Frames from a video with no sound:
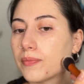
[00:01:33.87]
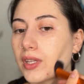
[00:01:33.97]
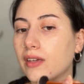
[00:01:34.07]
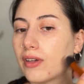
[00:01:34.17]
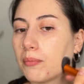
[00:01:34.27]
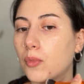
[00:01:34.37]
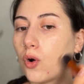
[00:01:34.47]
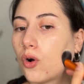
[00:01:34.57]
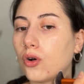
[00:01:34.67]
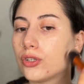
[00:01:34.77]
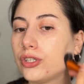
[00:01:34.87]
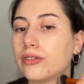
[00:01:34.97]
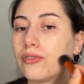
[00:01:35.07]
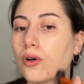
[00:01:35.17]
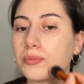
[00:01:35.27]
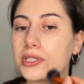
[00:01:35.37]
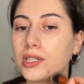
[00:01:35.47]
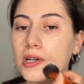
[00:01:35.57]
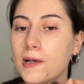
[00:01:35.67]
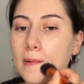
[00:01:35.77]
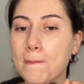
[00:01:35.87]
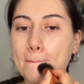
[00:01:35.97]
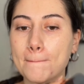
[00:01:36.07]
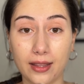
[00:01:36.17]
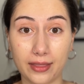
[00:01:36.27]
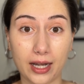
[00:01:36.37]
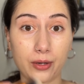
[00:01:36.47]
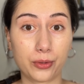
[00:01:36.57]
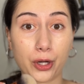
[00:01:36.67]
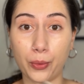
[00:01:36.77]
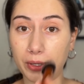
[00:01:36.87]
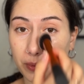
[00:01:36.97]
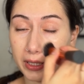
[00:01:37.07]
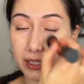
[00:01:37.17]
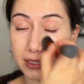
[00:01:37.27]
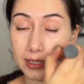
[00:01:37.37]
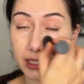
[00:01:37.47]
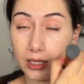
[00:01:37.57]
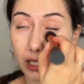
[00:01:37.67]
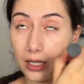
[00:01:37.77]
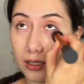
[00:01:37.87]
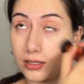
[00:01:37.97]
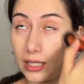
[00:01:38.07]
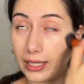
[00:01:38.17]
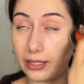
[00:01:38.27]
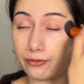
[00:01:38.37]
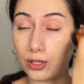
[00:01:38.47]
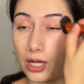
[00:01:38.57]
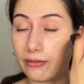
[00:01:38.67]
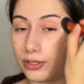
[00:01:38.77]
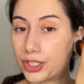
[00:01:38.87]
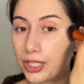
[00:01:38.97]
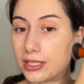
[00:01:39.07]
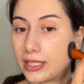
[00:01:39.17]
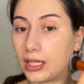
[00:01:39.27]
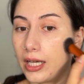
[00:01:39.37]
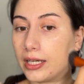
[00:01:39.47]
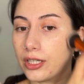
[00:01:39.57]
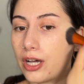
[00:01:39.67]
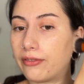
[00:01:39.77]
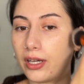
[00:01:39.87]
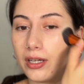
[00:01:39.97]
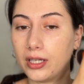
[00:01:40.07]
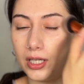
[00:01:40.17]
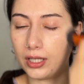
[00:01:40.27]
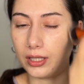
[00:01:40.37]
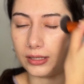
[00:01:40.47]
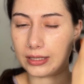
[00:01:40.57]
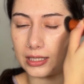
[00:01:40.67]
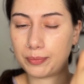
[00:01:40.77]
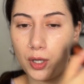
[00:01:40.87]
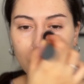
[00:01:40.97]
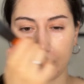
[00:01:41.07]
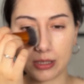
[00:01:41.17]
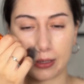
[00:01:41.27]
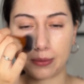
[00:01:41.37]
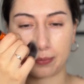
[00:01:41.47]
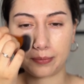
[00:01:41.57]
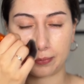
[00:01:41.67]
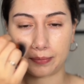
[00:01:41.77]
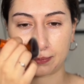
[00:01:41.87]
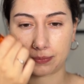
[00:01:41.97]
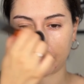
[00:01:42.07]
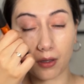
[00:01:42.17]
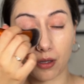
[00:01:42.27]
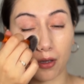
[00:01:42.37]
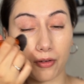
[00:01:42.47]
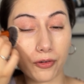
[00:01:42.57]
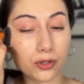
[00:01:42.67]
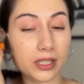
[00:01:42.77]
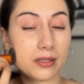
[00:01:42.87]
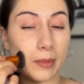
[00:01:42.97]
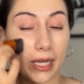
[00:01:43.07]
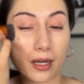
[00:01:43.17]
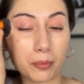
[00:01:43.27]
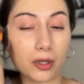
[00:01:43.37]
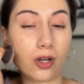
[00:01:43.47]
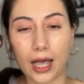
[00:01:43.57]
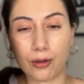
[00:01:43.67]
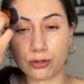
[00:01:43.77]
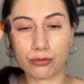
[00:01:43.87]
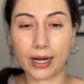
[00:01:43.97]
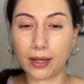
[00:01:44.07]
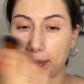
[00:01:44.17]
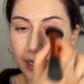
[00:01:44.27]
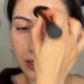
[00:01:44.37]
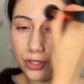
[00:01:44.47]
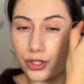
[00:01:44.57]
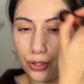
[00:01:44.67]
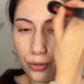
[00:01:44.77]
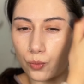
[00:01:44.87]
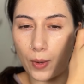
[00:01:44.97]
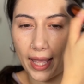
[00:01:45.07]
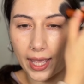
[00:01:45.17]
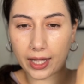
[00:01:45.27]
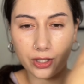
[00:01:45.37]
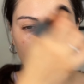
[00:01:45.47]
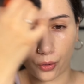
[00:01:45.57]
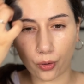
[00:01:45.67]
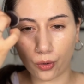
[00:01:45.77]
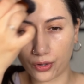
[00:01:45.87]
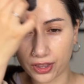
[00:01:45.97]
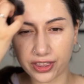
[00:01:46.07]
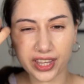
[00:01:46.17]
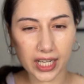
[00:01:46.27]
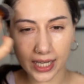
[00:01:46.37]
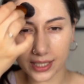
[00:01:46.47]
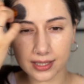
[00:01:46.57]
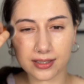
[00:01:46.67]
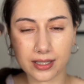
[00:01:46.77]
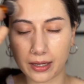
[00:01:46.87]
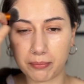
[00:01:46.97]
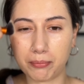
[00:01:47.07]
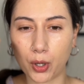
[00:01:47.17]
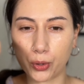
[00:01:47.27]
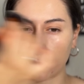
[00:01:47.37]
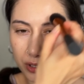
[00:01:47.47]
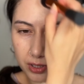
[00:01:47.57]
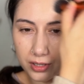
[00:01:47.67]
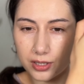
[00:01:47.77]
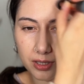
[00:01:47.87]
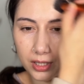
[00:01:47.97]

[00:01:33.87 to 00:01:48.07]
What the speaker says: give it more uniformed look. Then I will go in with concealer, slightly fuller coverage concealer, and cover the spots. For this makeup look, I would recommend to wear your thinnest and most